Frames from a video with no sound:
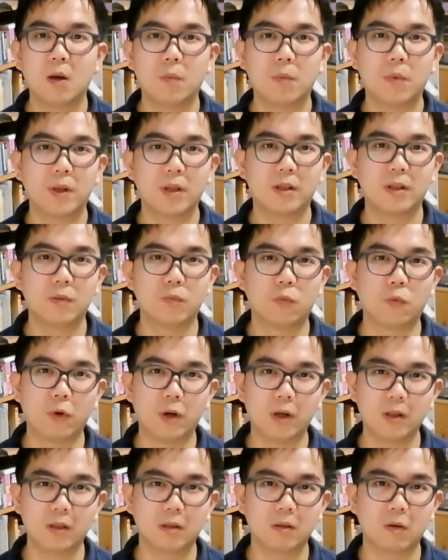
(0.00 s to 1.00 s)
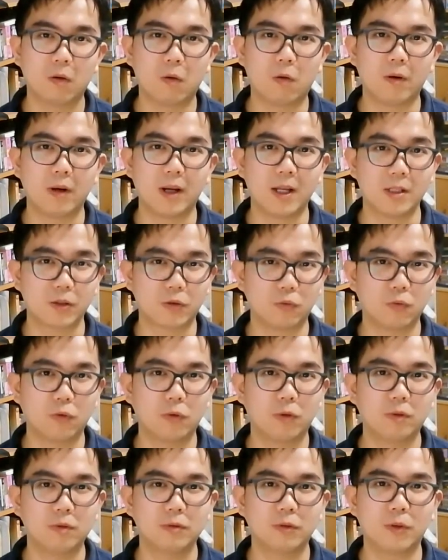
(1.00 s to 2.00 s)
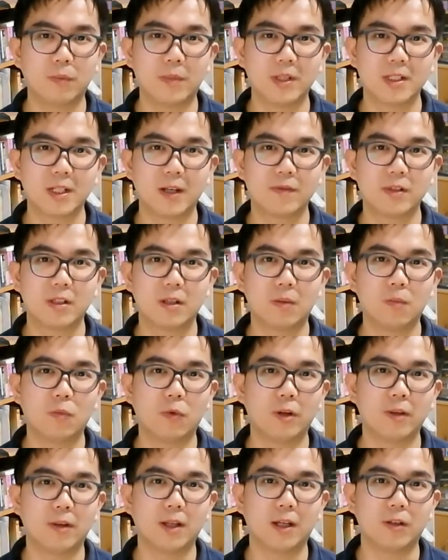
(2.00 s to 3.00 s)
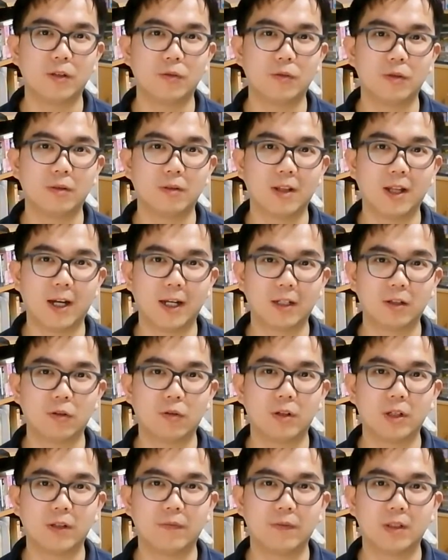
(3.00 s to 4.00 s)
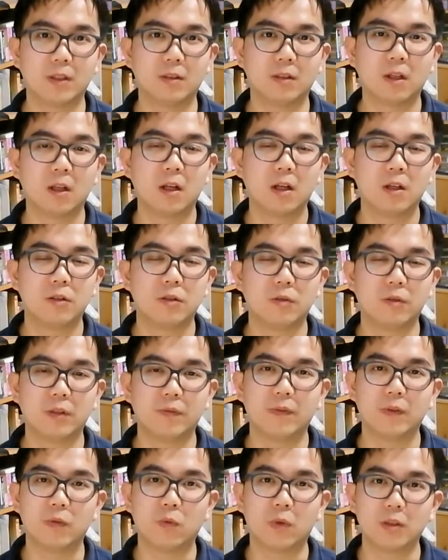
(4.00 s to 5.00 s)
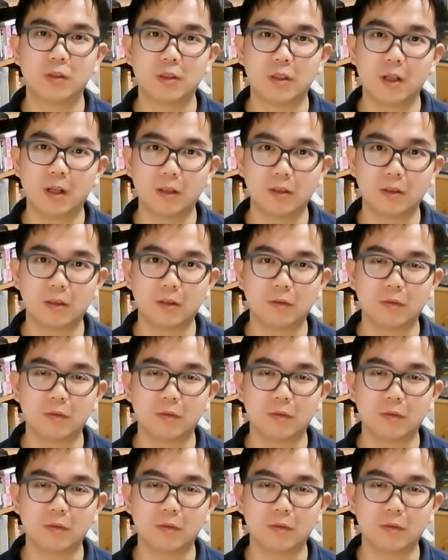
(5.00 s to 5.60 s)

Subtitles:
Whether at work or at school, you must have someone that you don't like or don't even want to talk to.